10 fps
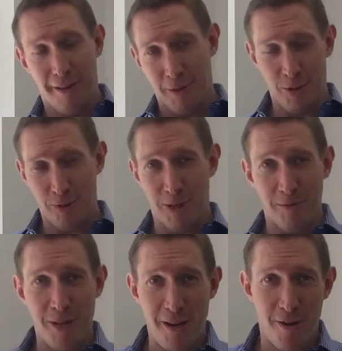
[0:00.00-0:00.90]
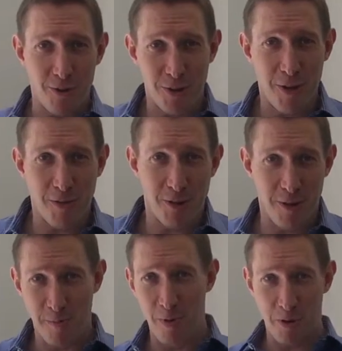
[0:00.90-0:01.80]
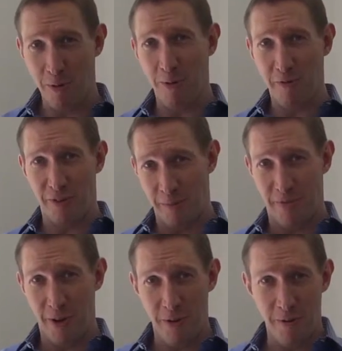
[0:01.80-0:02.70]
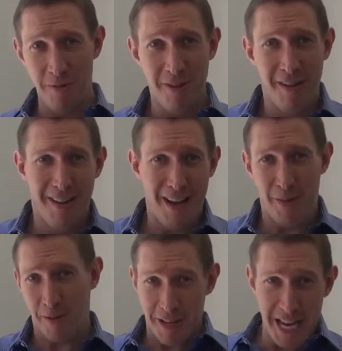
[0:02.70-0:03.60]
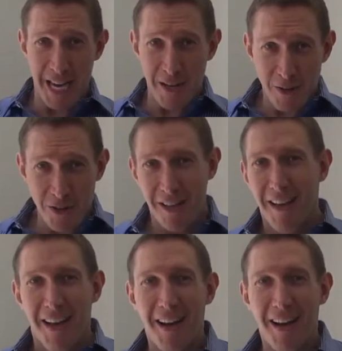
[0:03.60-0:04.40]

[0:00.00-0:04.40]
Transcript: This is you know 10 years ago, so their Motorola flip phone and their keys.